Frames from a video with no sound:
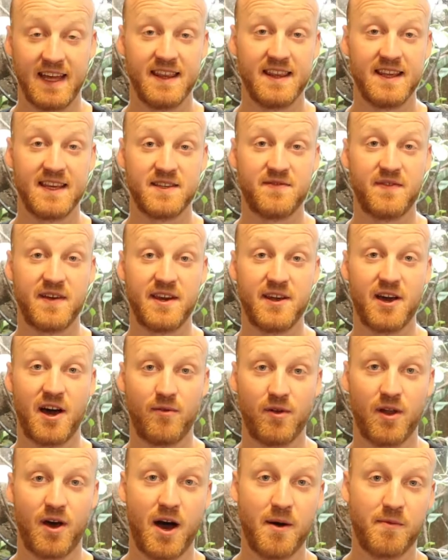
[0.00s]
In this video, I
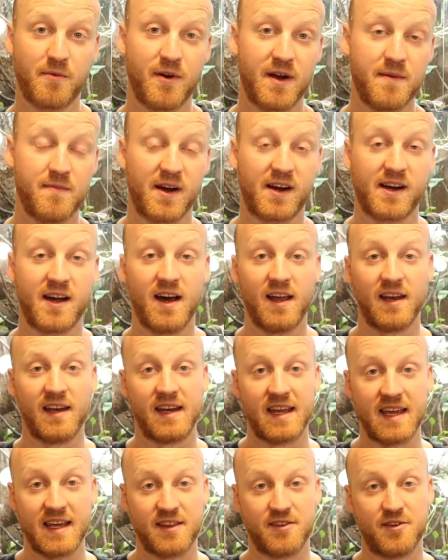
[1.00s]
will upgrade my
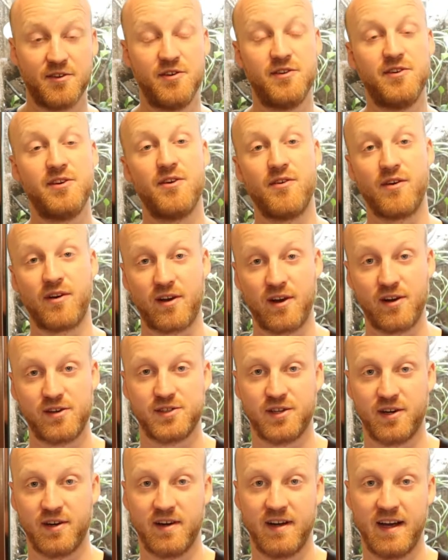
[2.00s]
colony to a new
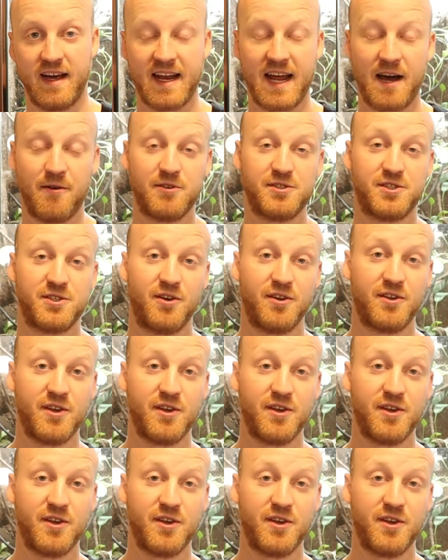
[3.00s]
enclosure, and I will show